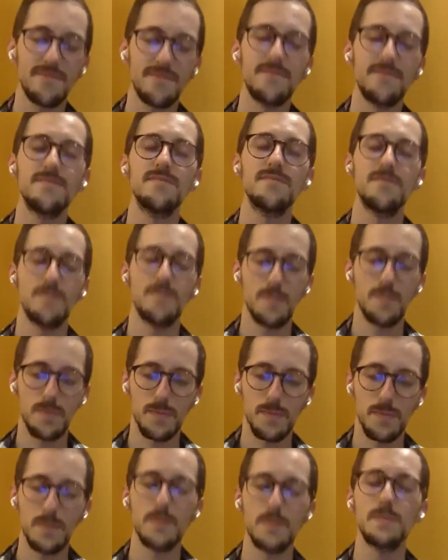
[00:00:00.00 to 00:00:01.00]
must know of
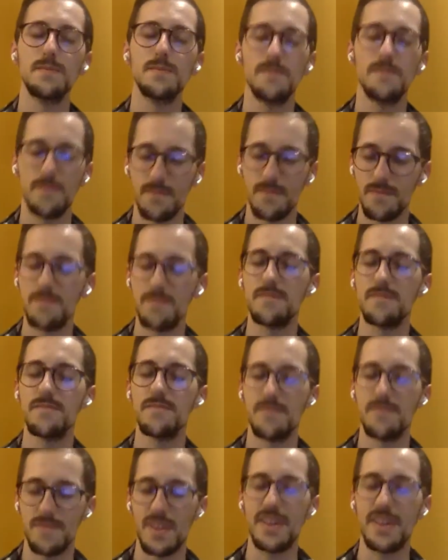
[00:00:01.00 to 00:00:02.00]
him,
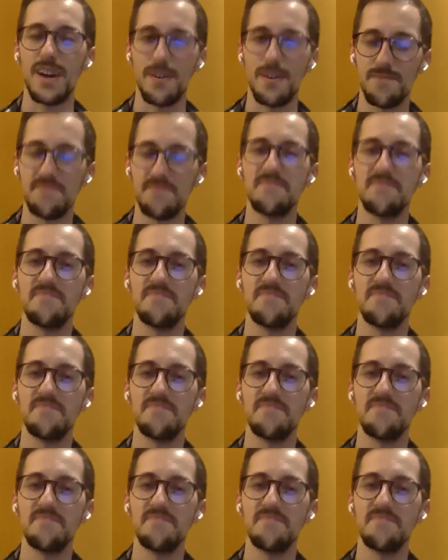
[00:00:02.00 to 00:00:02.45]
UCSF,